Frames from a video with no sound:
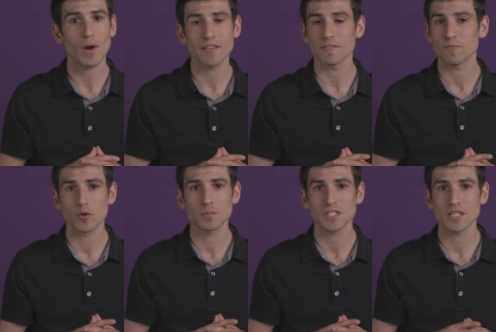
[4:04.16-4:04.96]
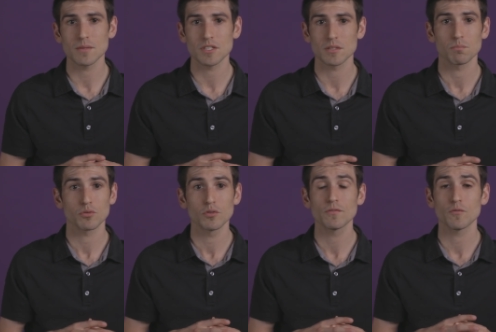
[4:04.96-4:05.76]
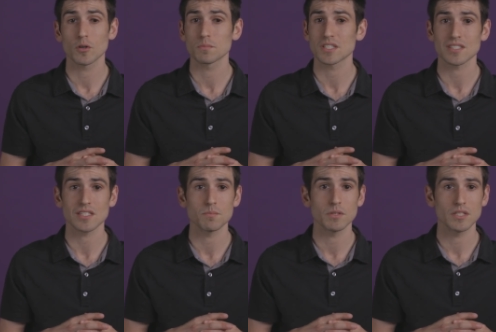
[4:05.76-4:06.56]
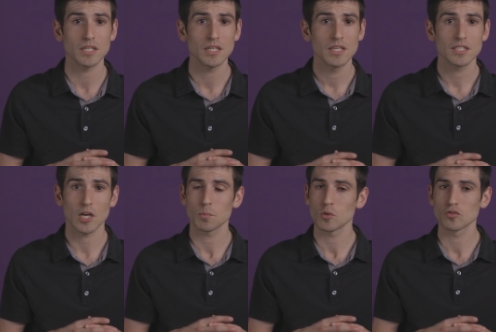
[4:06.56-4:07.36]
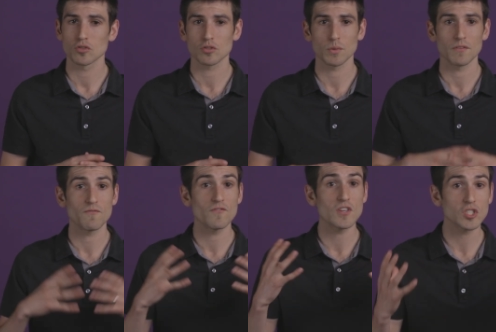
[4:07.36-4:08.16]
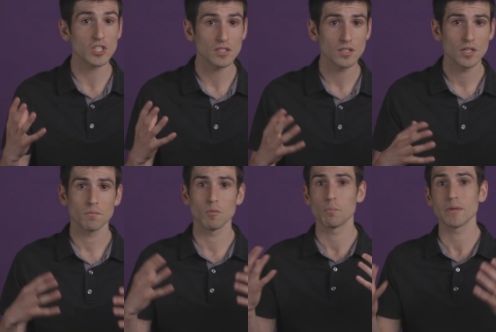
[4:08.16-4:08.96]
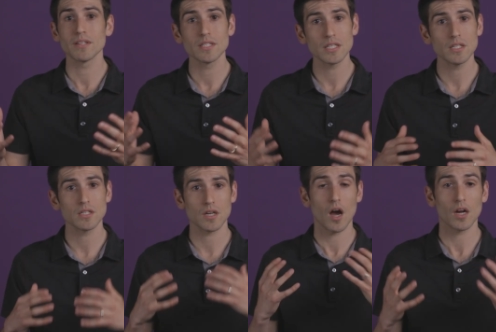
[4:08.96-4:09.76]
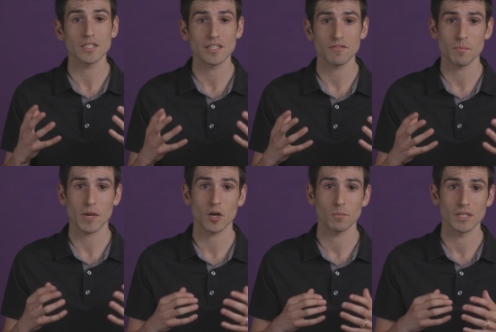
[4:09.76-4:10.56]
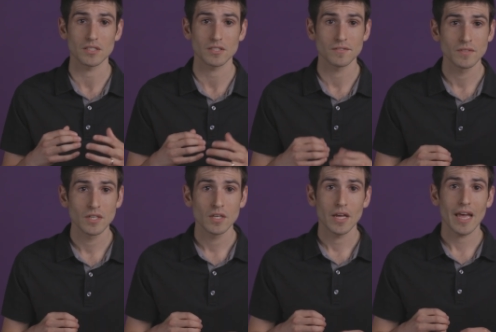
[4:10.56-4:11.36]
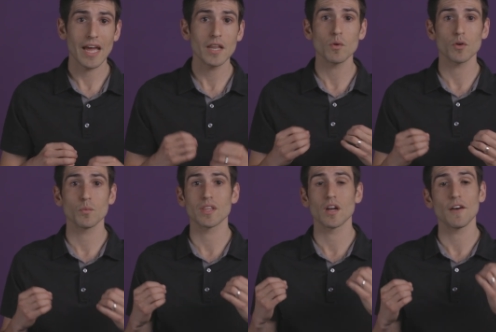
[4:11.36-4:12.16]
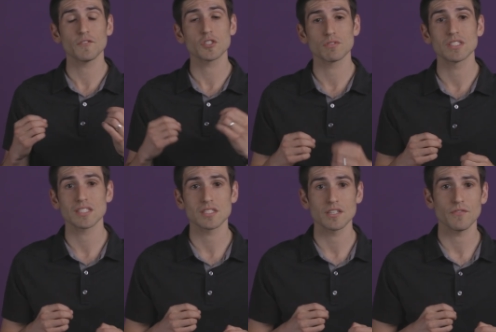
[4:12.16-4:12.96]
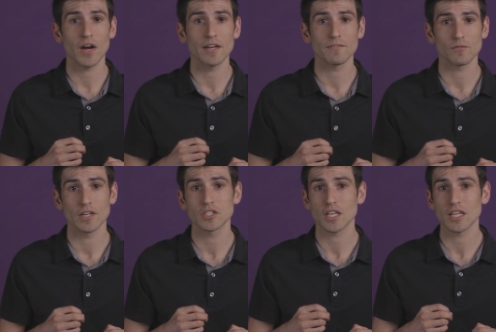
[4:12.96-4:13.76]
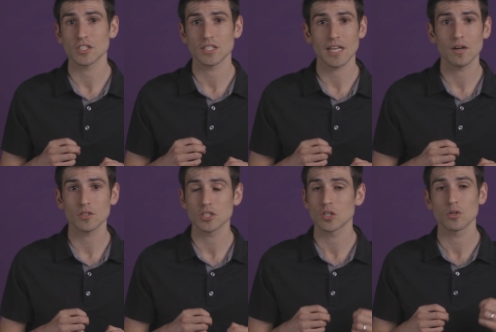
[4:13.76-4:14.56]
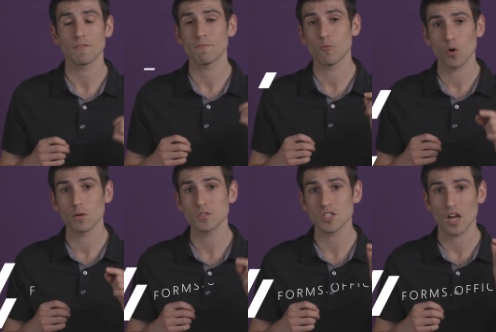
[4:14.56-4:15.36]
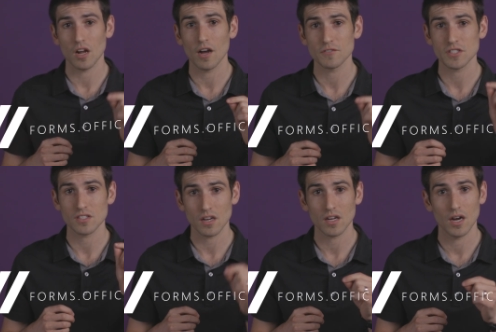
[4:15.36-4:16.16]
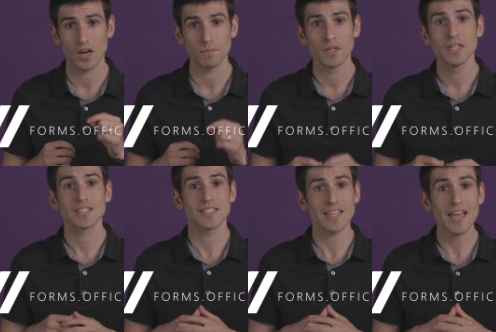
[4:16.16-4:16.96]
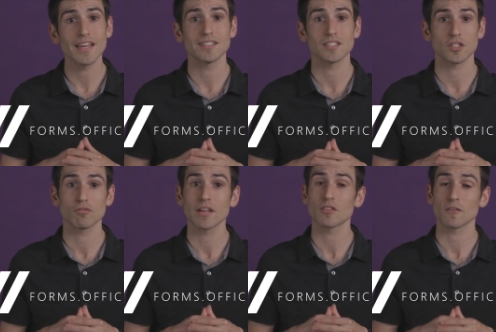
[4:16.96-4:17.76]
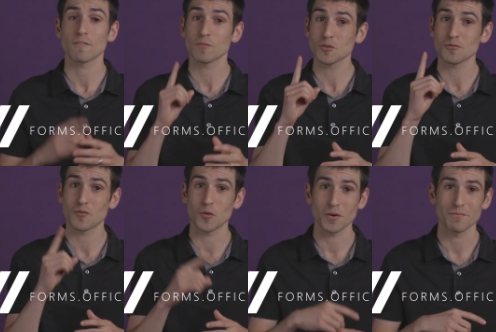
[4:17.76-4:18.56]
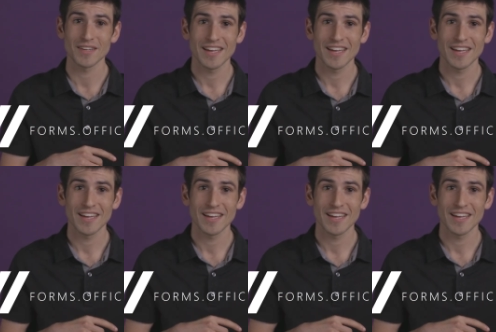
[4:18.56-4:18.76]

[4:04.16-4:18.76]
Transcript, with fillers: why the Forms team has improved Forms accessibility to help users with vision, mobility, cognitive impairments. Anyone with an Office three sixty-five for Education account can go to forms dot office dot com today to create their first form